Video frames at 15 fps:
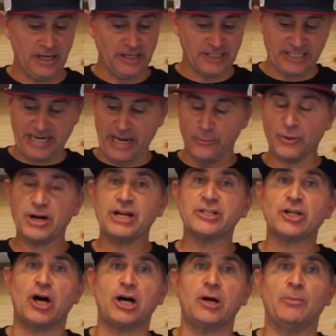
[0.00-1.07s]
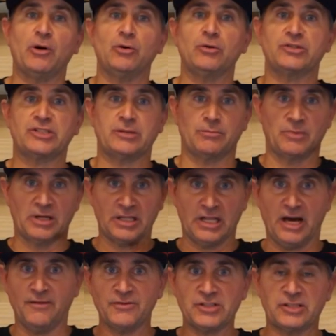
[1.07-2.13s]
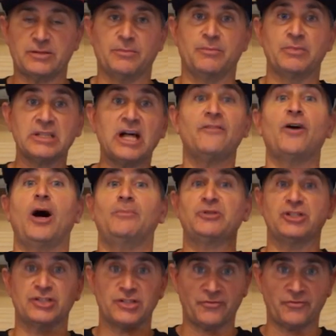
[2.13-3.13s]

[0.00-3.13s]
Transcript: Today we're going to talk about some gloves, some glove options